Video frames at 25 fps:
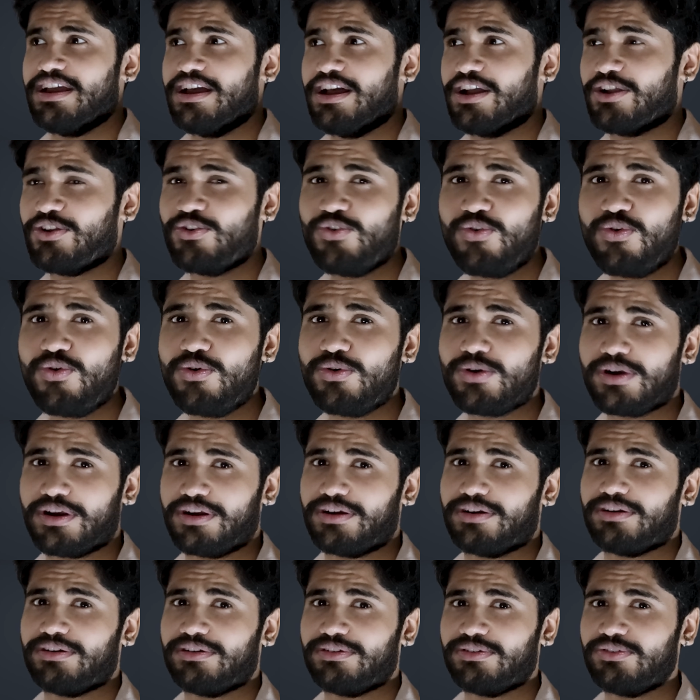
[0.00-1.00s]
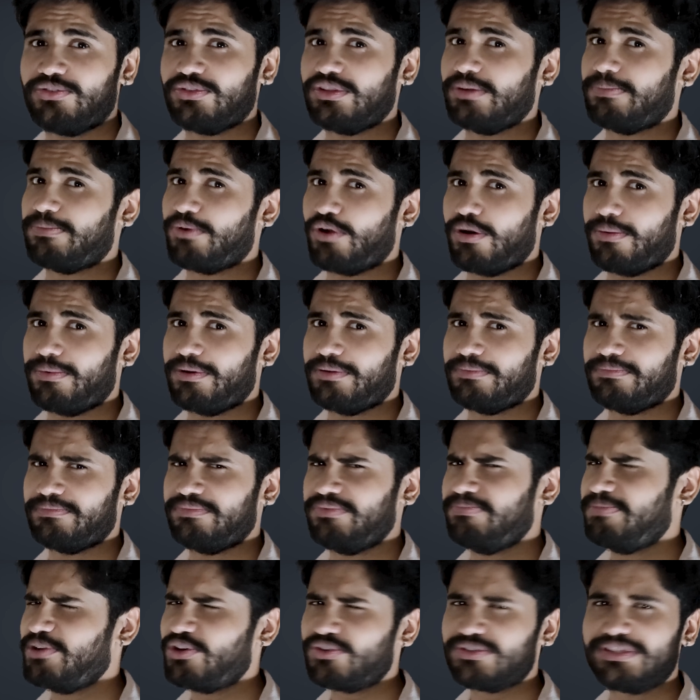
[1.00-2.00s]
a core to the problem,
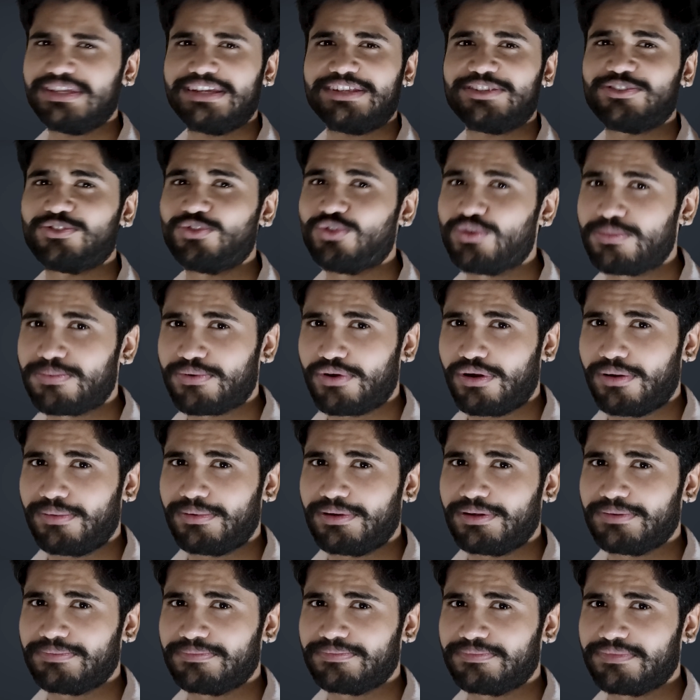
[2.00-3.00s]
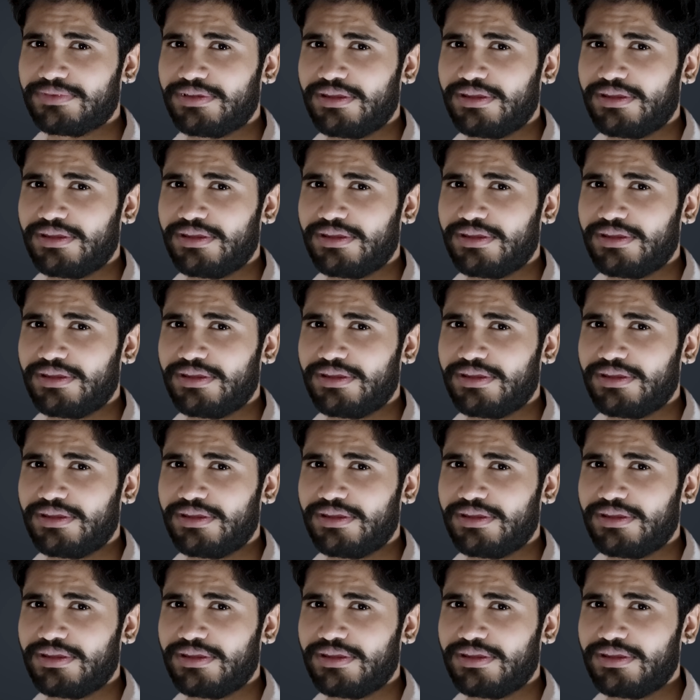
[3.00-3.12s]
because there's no problem.